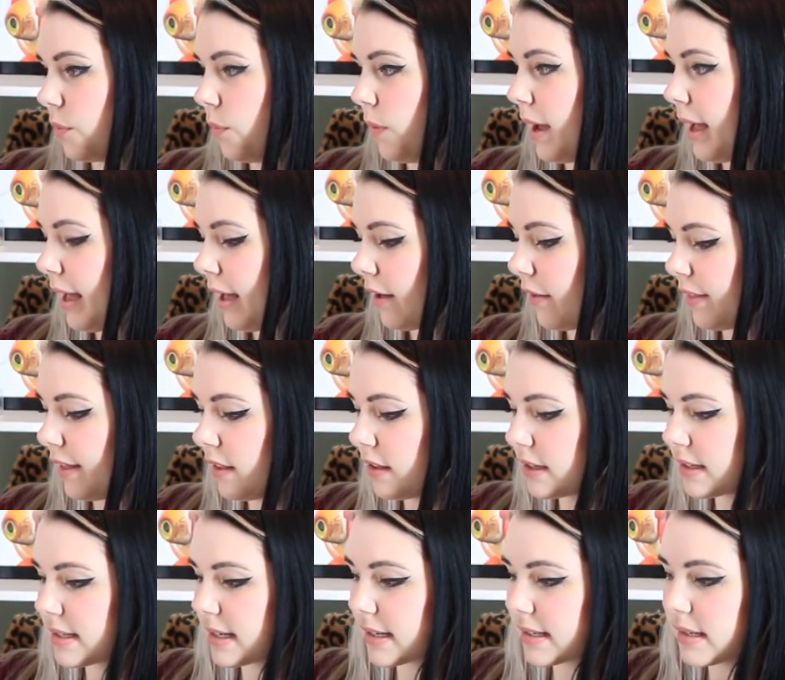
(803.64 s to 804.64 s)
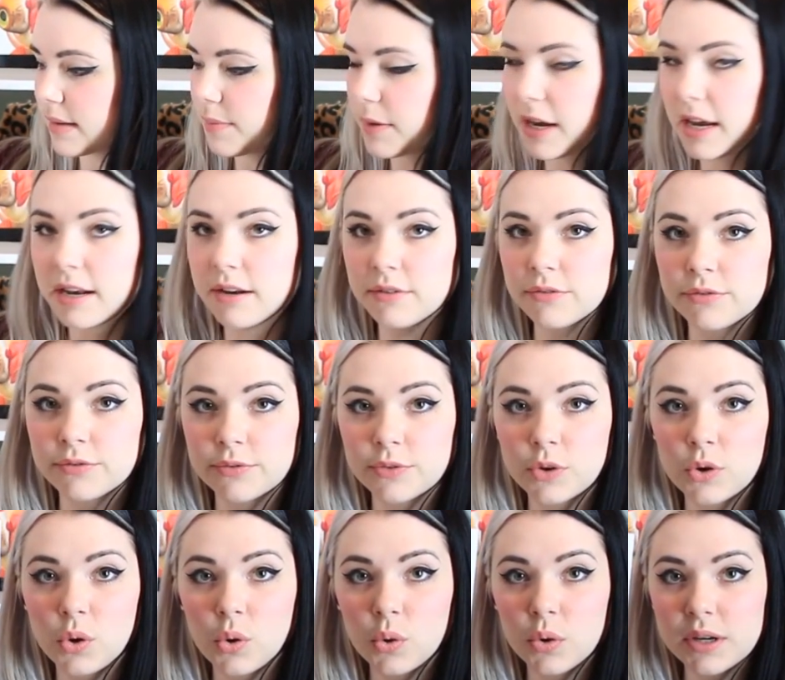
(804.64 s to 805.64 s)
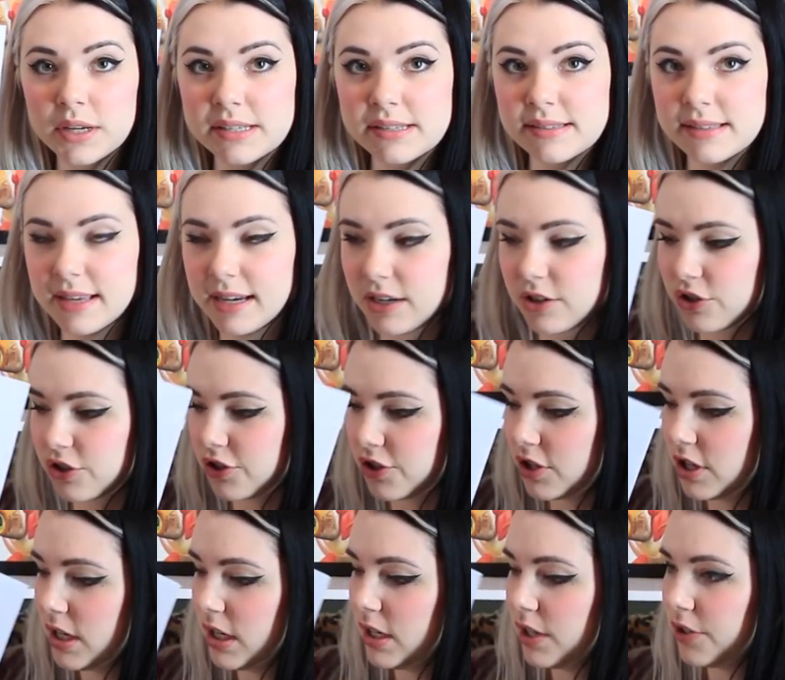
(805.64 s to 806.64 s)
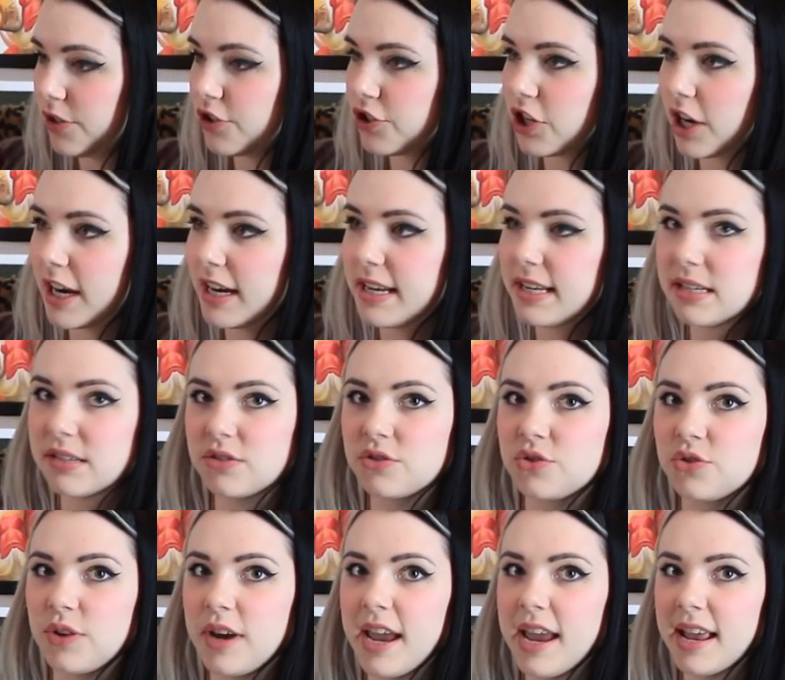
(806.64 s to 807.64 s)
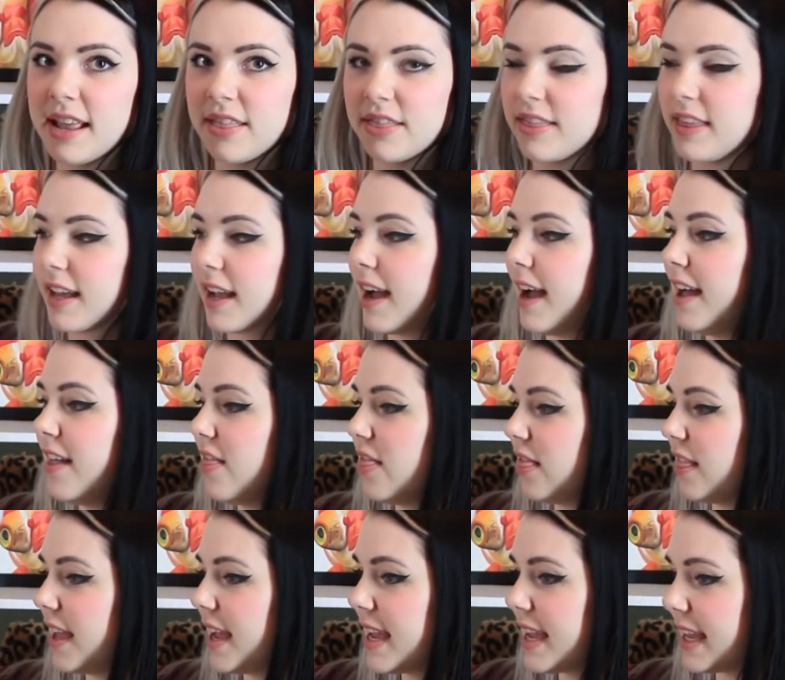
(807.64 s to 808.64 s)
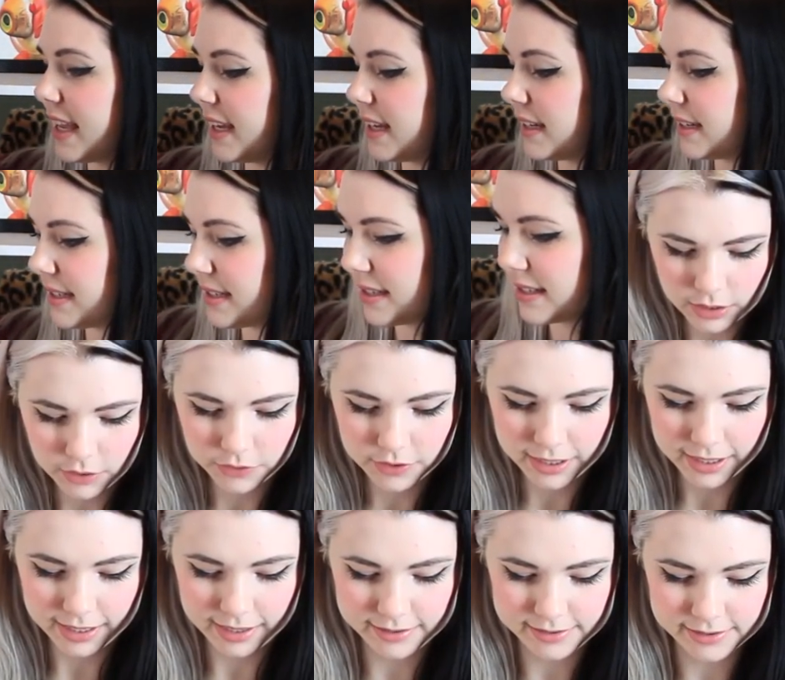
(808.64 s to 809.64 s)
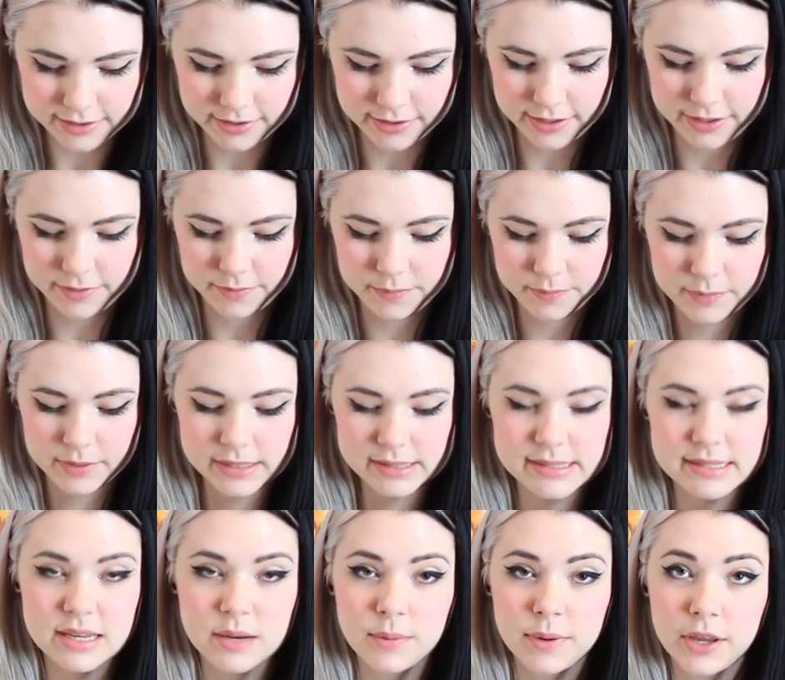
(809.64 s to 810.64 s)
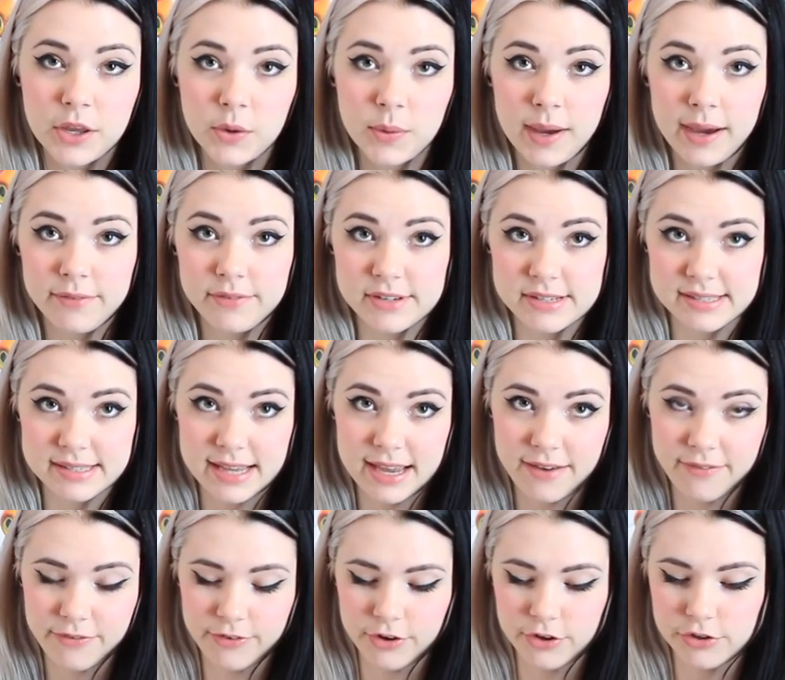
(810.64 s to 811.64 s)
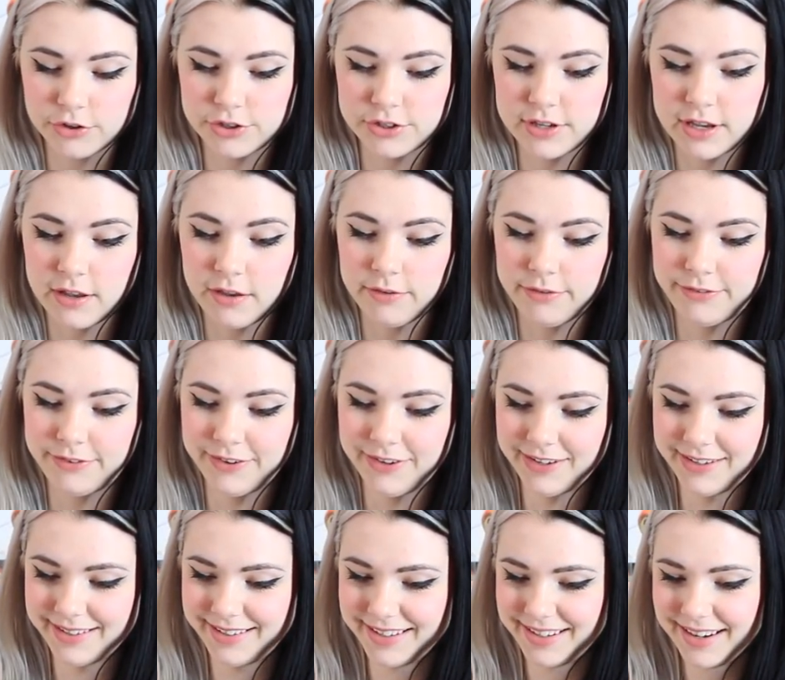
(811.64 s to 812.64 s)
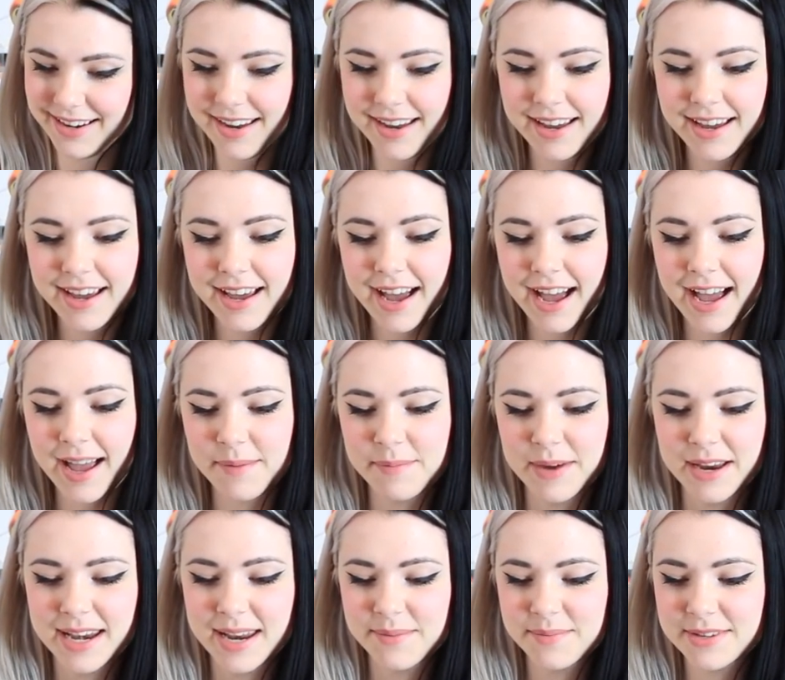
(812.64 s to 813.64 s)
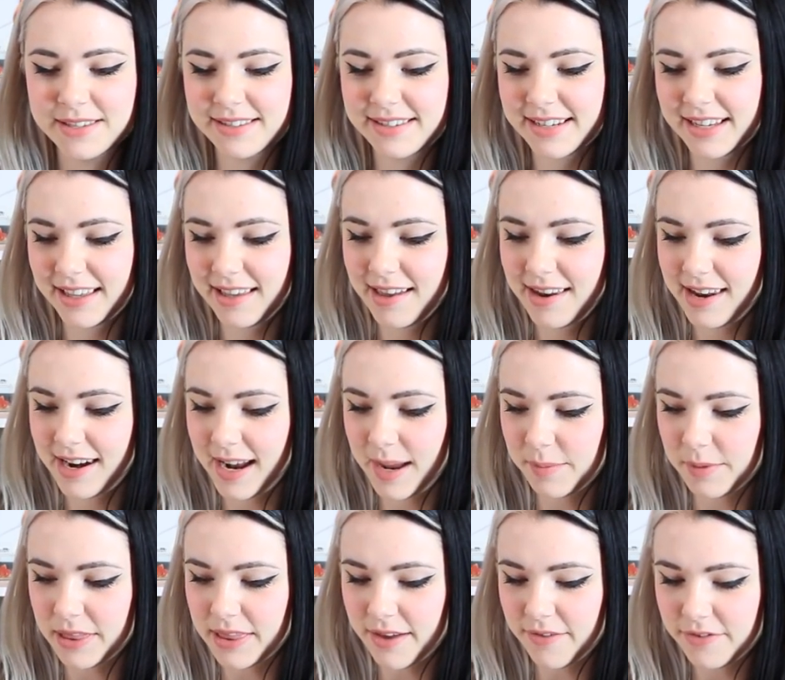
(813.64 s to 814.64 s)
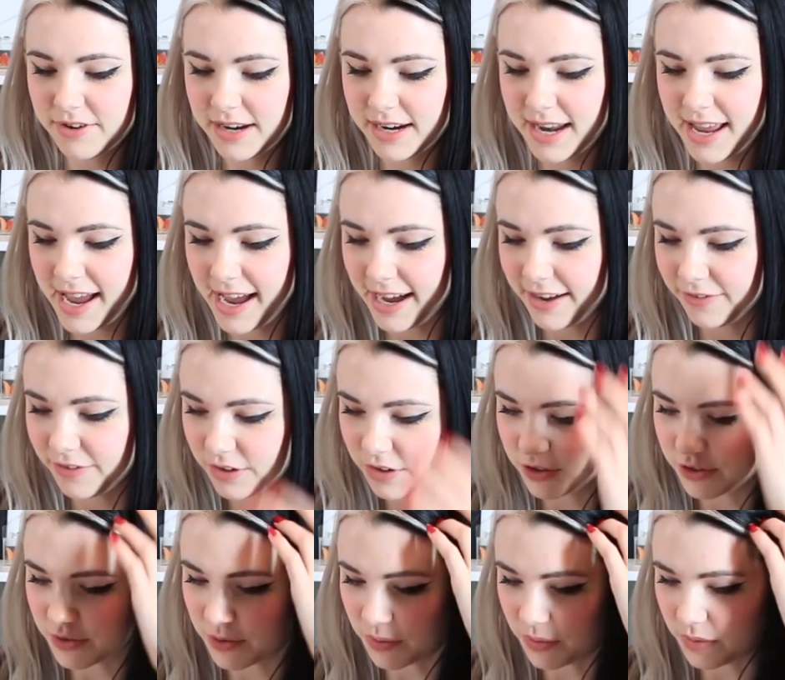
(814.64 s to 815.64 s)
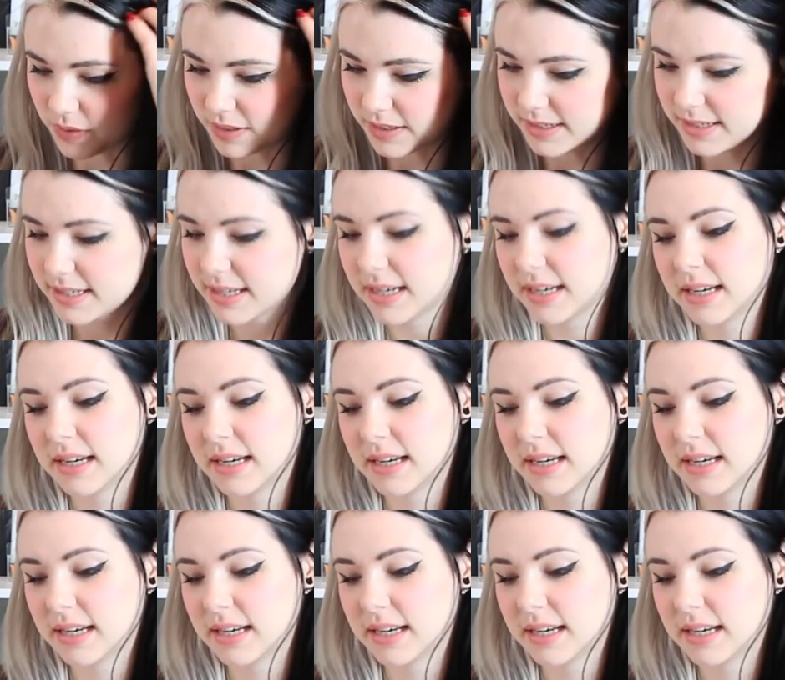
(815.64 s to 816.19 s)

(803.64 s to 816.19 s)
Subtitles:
Wow, that looks like some kind of koi slash Chinese dragon thing. I like it. Okay, Dylan, let's see what you have to say for yourself. Hi, my name is Dylan and I'm 11 and a half years old.